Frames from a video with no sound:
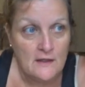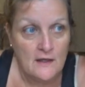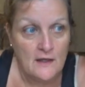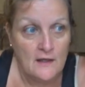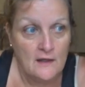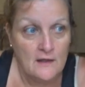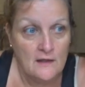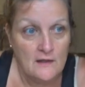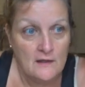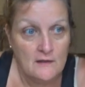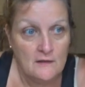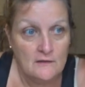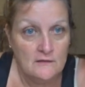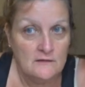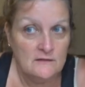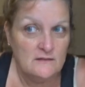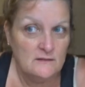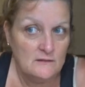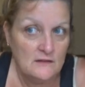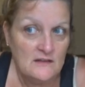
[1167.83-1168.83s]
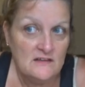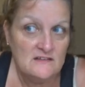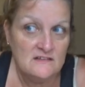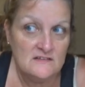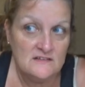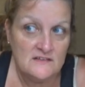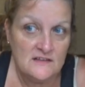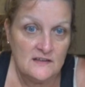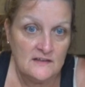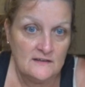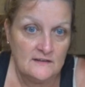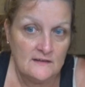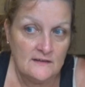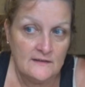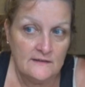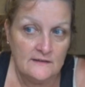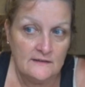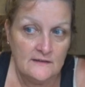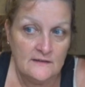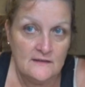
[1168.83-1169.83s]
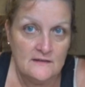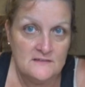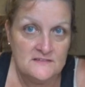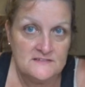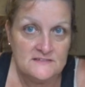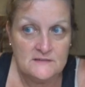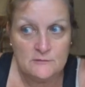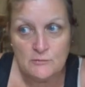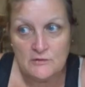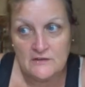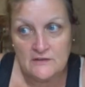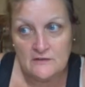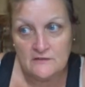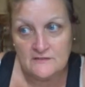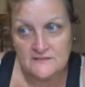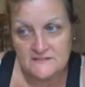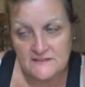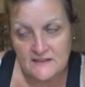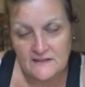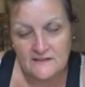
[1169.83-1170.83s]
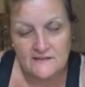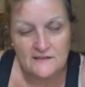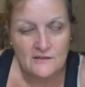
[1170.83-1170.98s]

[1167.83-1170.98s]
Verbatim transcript: and in the daylight and see what it looks like.